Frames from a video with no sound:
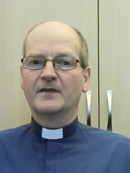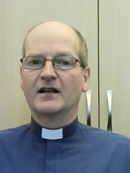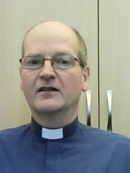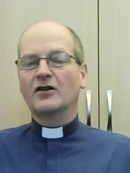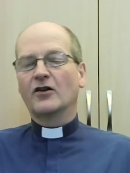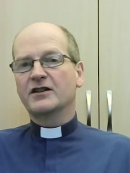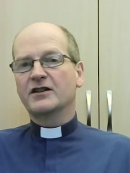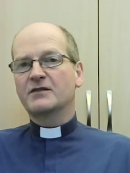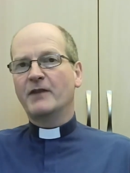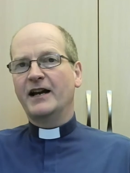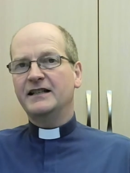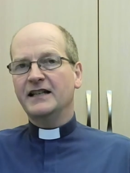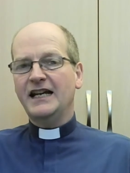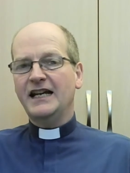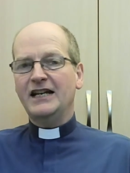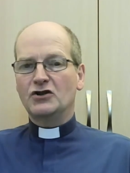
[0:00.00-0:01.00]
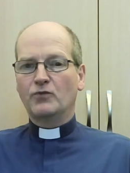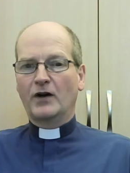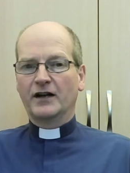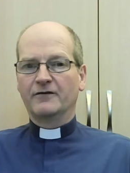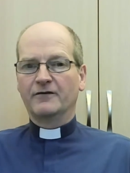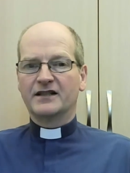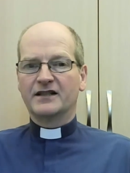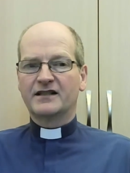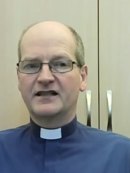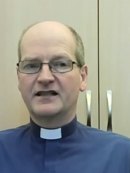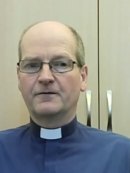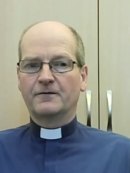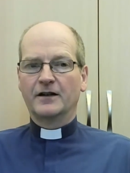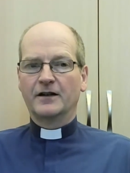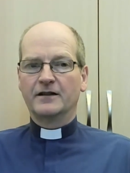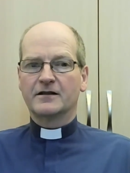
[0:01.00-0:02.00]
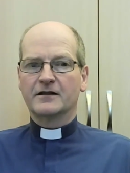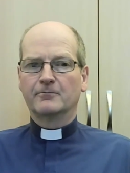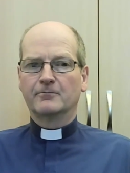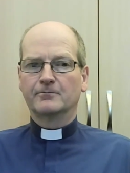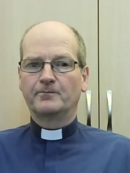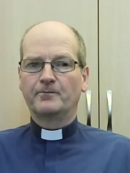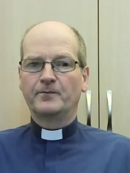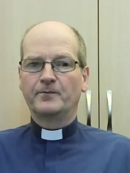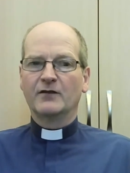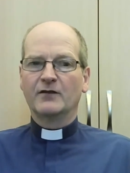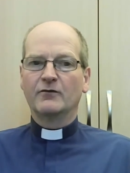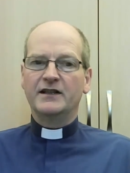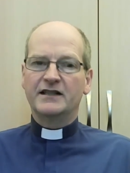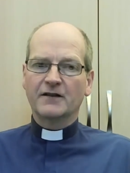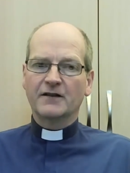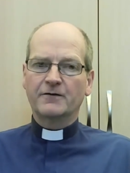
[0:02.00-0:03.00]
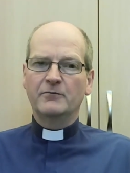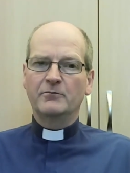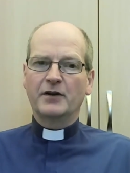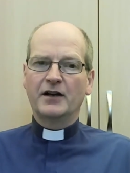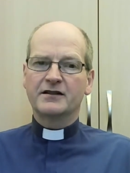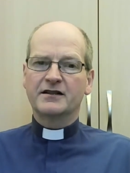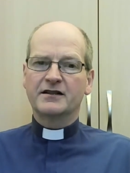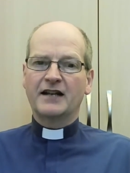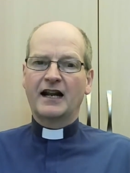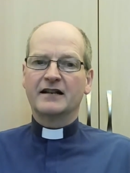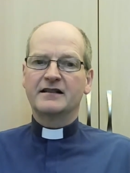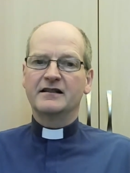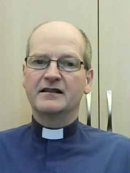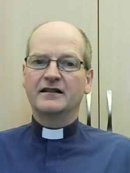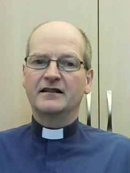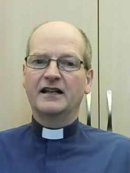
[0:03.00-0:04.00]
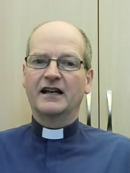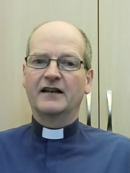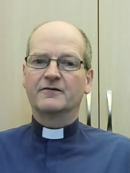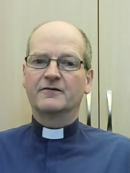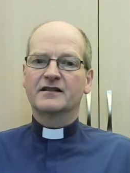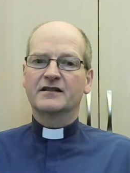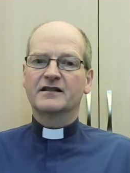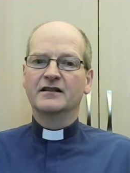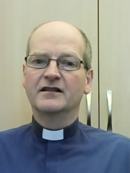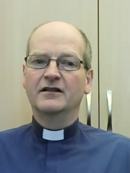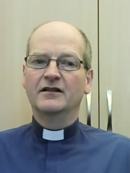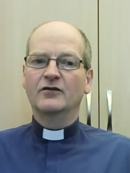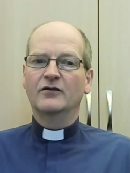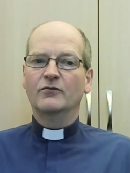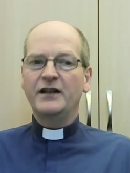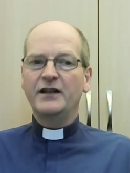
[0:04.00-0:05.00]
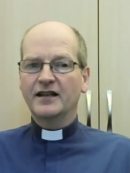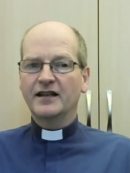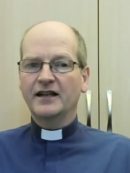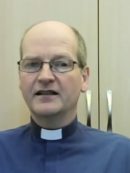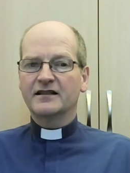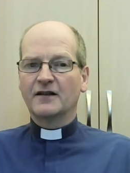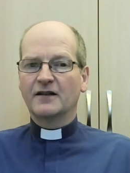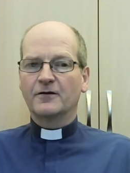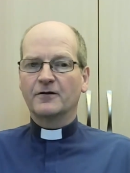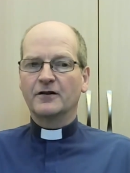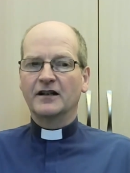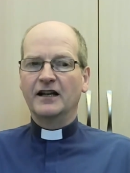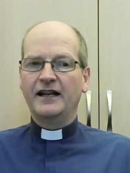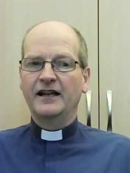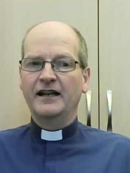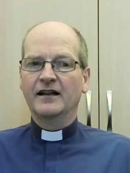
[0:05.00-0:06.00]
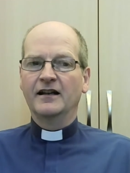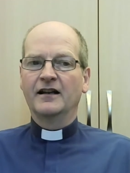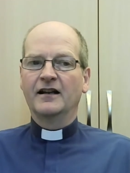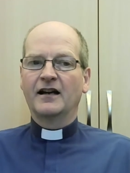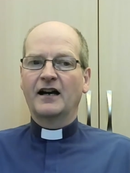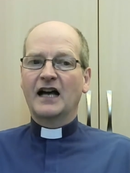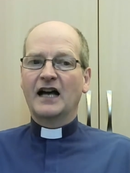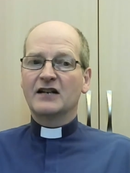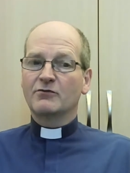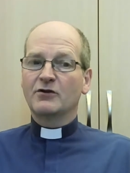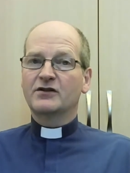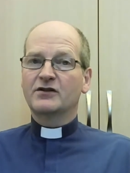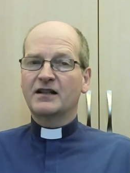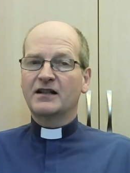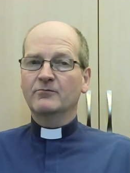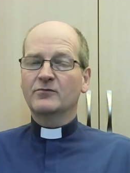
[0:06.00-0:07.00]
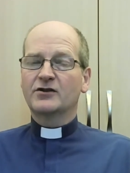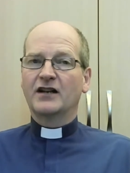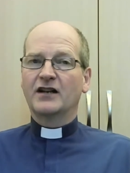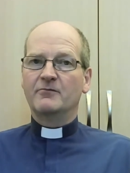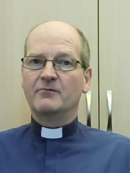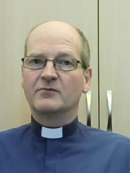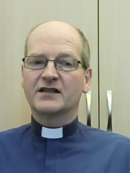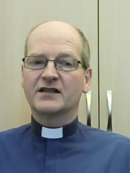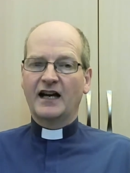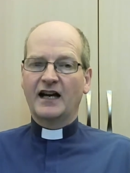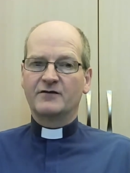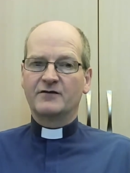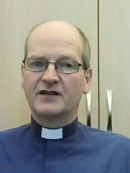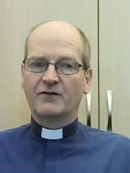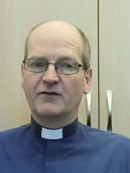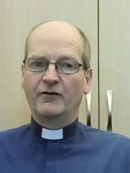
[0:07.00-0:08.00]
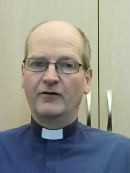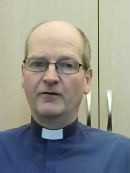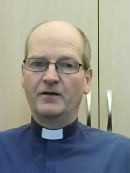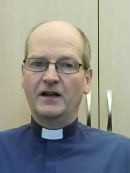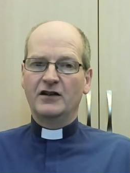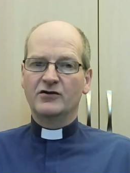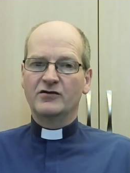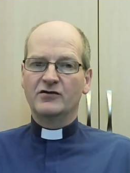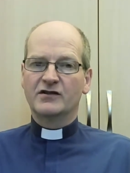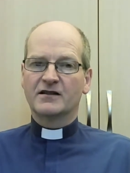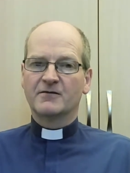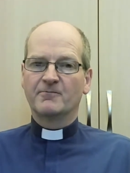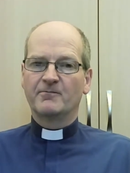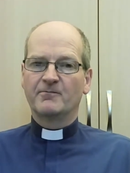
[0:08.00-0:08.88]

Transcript: God has made each one of us different, with different personalities and gifts. We think differently and will sometimes have different views.